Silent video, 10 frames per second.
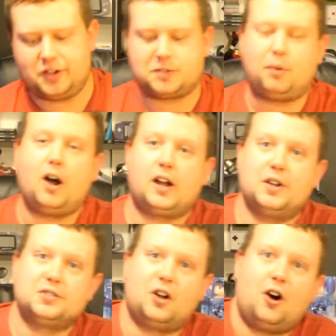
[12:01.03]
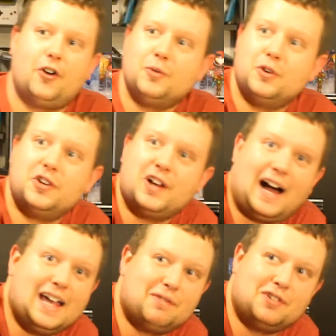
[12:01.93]
Spot Goes to Hollywood.
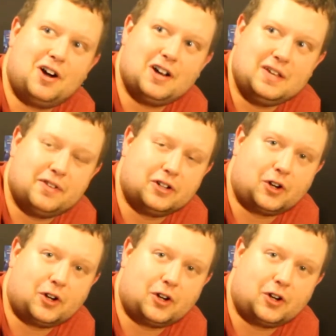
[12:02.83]
I have not even